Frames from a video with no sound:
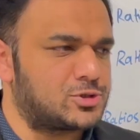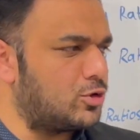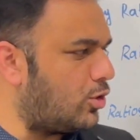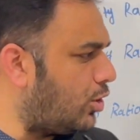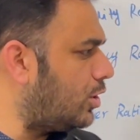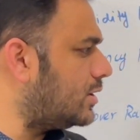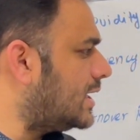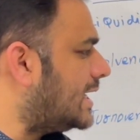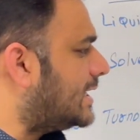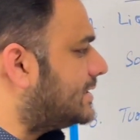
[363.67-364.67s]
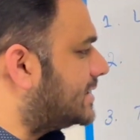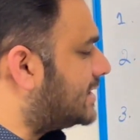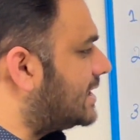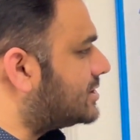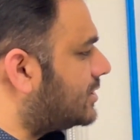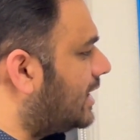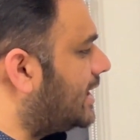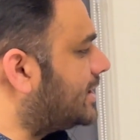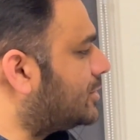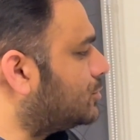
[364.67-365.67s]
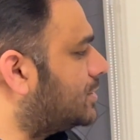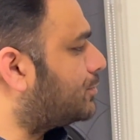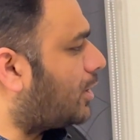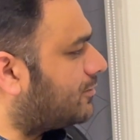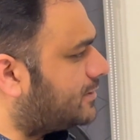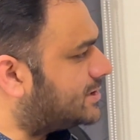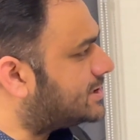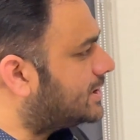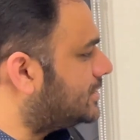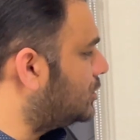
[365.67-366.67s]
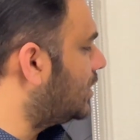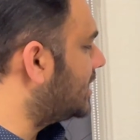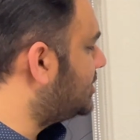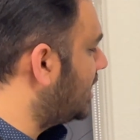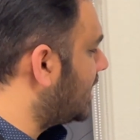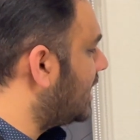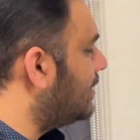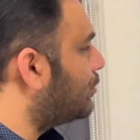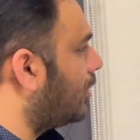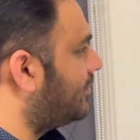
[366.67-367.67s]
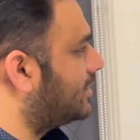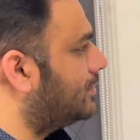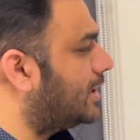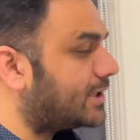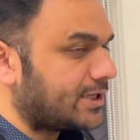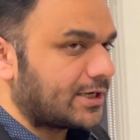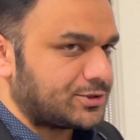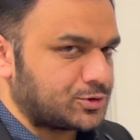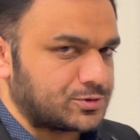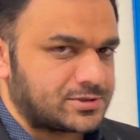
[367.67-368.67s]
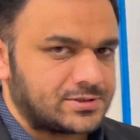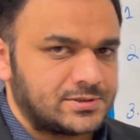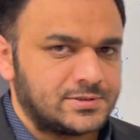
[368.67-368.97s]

So all the things related to the profits you are checking in profitability ratios.